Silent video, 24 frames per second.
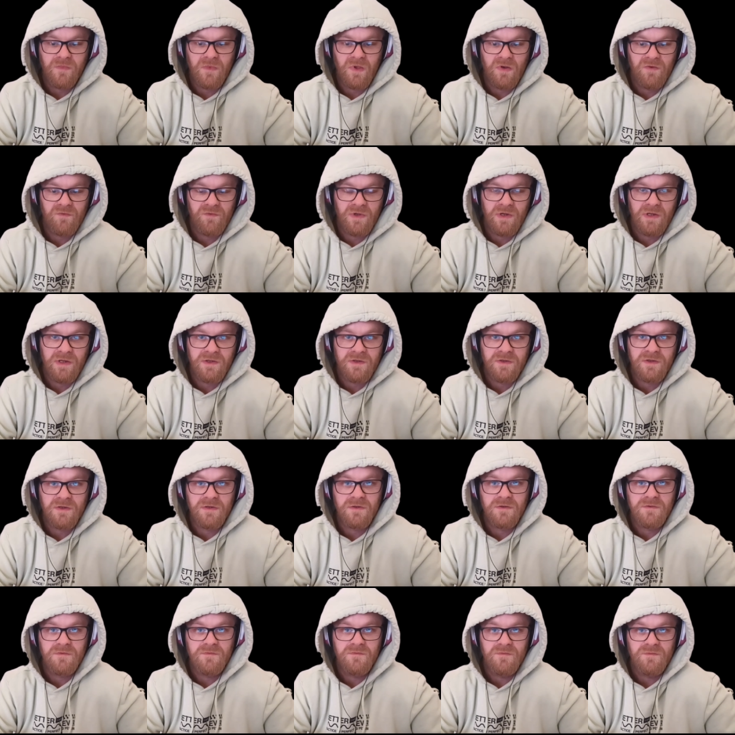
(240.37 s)

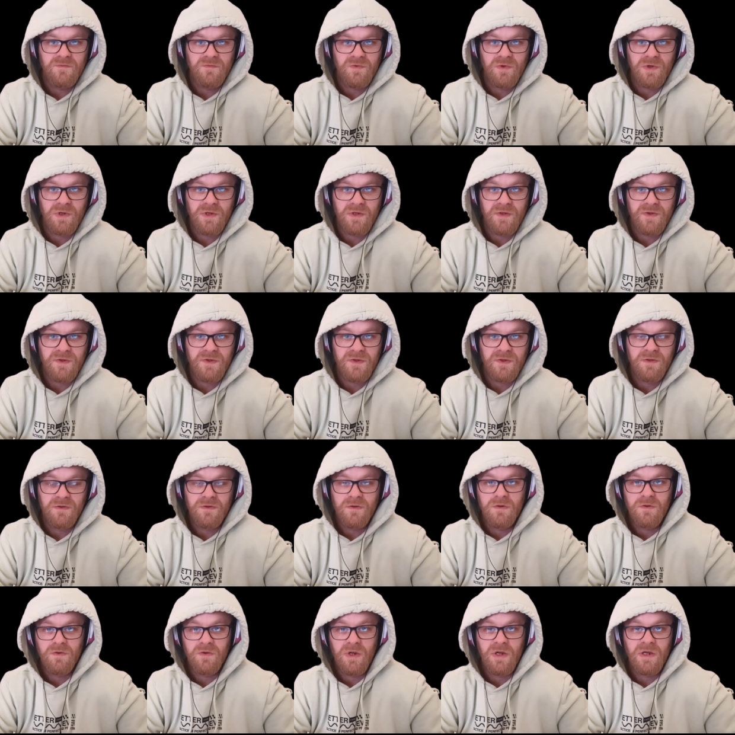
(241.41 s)
religion, race,
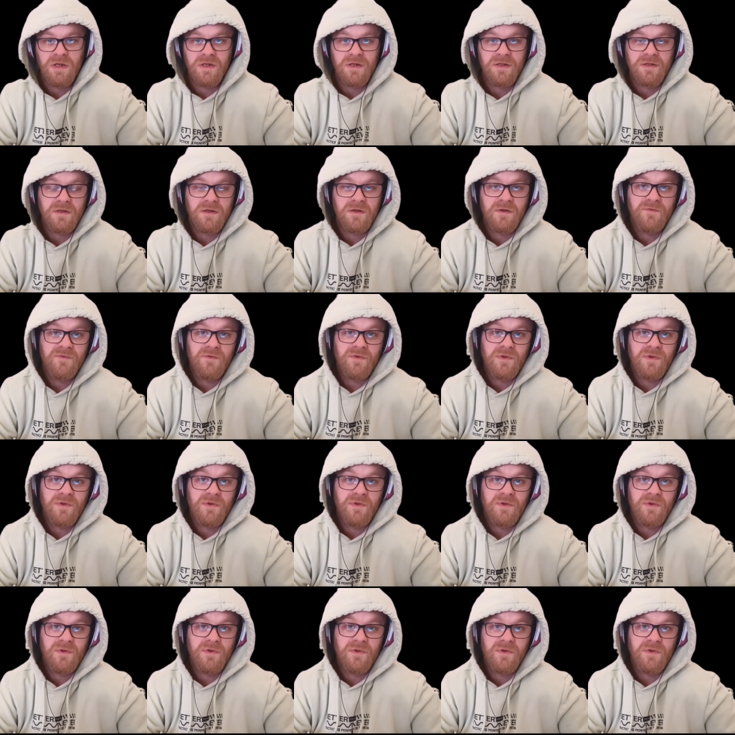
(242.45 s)
or anything for